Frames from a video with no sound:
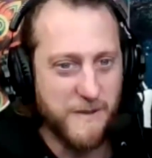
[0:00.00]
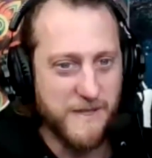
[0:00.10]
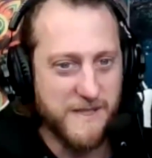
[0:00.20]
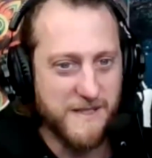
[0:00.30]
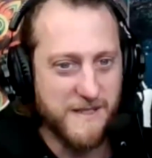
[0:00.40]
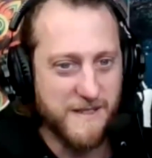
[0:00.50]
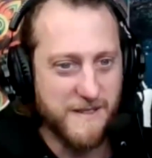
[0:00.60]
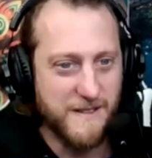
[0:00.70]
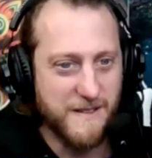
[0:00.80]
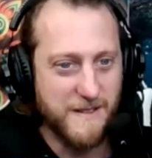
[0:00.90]
Tour was
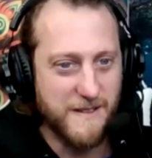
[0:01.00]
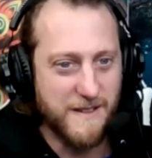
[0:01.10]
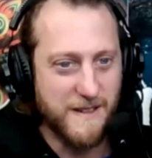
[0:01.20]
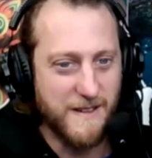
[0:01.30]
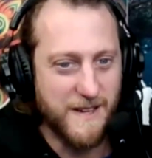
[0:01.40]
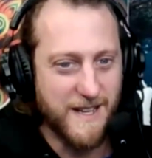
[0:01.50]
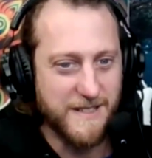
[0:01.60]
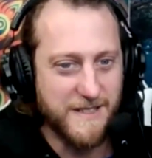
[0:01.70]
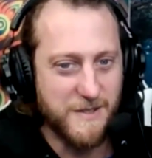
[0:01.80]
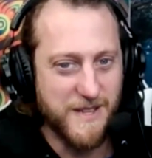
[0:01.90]

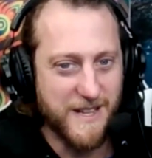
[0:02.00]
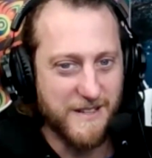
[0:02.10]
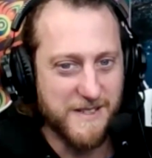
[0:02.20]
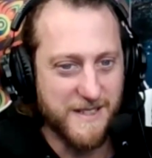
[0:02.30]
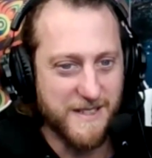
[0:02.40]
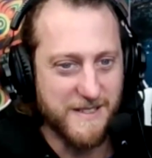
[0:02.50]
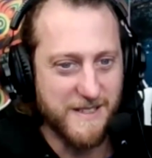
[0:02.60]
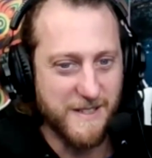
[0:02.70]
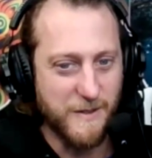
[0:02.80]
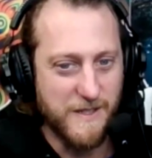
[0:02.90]
not
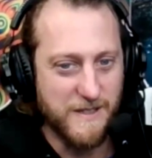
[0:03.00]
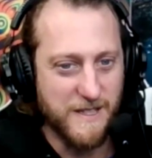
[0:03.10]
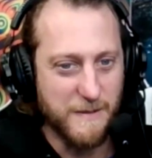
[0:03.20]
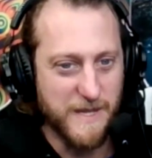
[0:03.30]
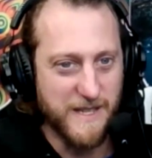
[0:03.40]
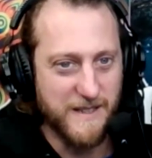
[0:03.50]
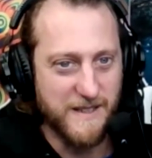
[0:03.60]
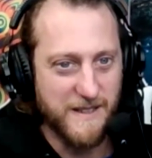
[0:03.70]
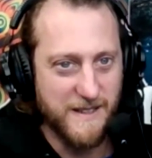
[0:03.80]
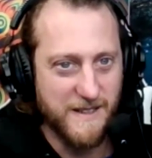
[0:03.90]
2002. It couldn't have
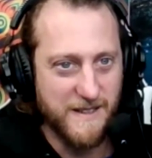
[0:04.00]
been.